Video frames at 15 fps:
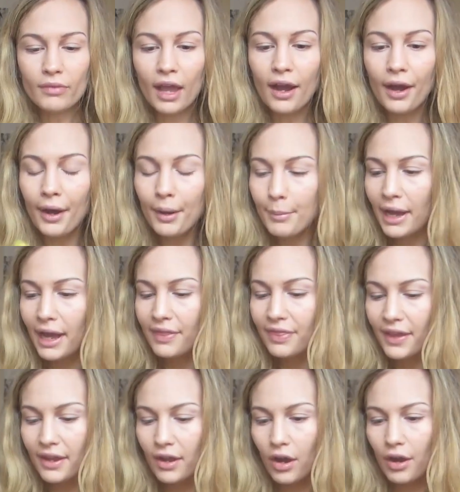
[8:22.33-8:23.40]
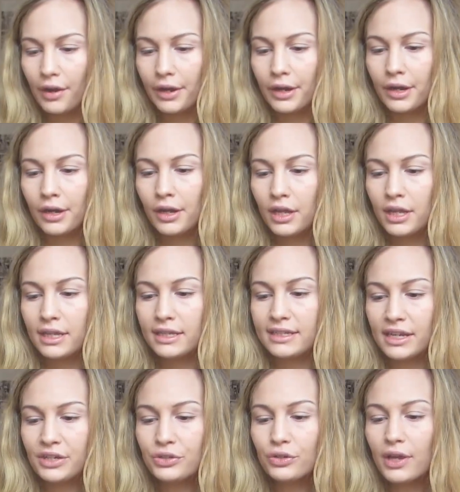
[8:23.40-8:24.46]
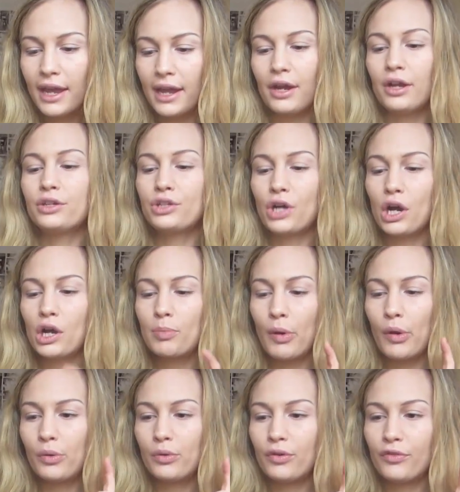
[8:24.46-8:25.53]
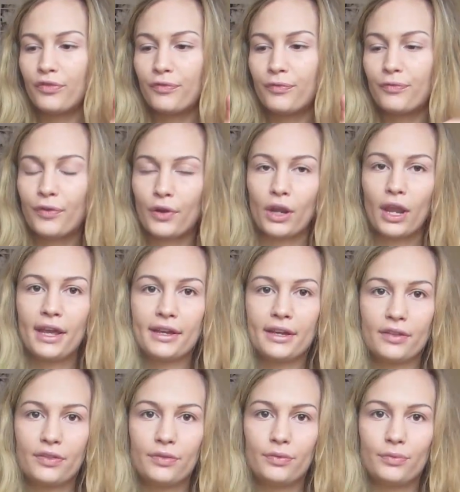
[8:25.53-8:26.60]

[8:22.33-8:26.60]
And they are dental care dog bone for, like,